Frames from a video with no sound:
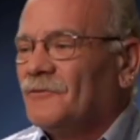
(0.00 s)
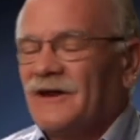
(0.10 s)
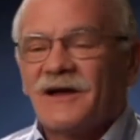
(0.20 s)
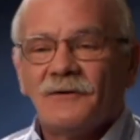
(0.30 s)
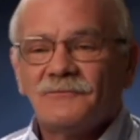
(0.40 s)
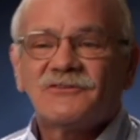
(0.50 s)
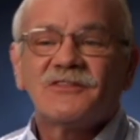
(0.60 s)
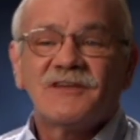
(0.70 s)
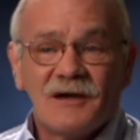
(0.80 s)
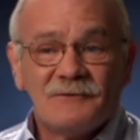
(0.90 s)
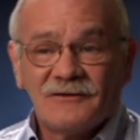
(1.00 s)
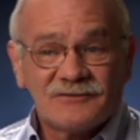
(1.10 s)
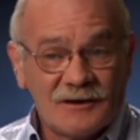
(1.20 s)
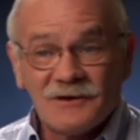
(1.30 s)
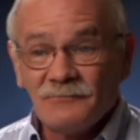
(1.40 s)
When it comes to the M
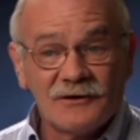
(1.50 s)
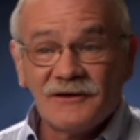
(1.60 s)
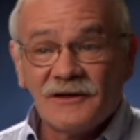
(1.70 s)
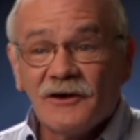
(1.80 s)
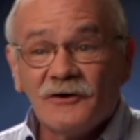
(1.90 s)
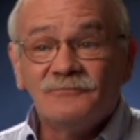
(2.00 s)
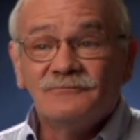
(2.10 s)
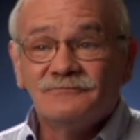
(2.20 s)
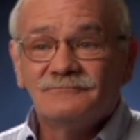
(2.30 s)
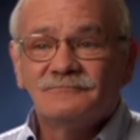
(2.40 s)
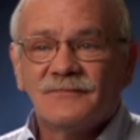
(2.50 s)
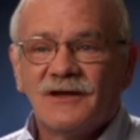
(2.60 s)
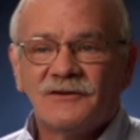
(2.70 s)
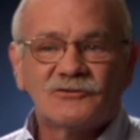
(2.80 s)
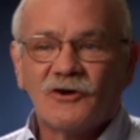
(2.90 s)
S, I'm completely cured.
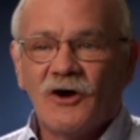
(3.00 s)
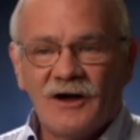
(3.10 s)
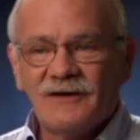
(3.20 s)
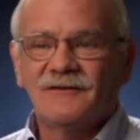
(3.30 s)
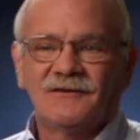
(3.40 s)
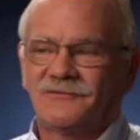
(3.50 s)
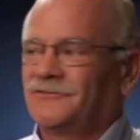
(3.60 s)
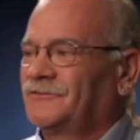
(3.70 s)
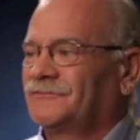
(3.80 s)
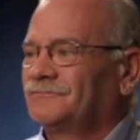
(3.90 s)
It's gone, it's